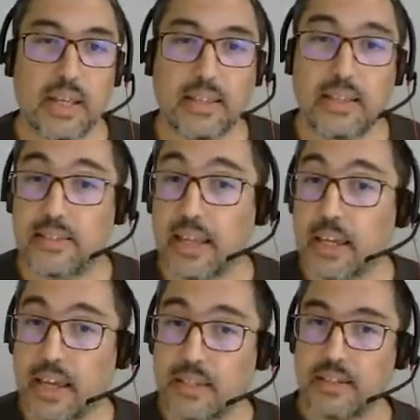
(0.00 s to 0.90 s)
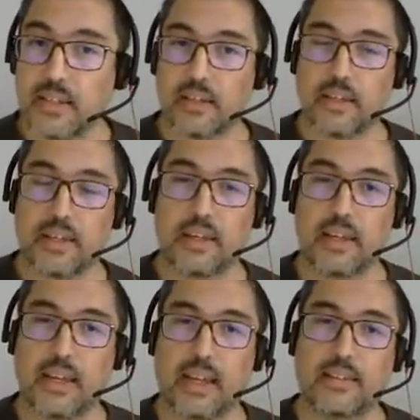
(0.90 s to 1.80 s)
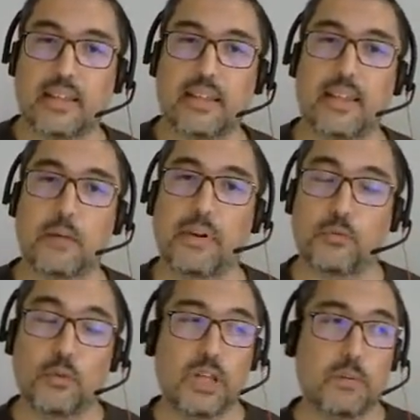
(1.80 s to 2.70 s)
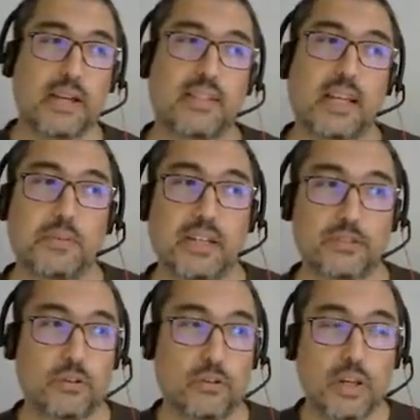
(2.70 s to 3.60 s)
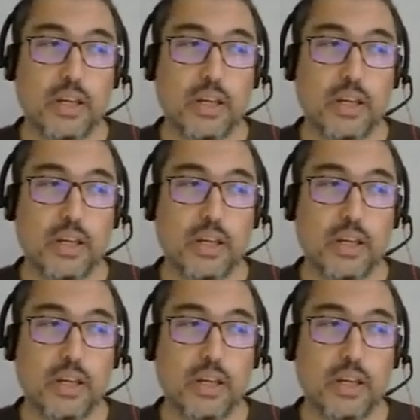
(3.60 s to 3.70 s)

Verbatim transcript: The same case in, in eh, case that the food device has been installed.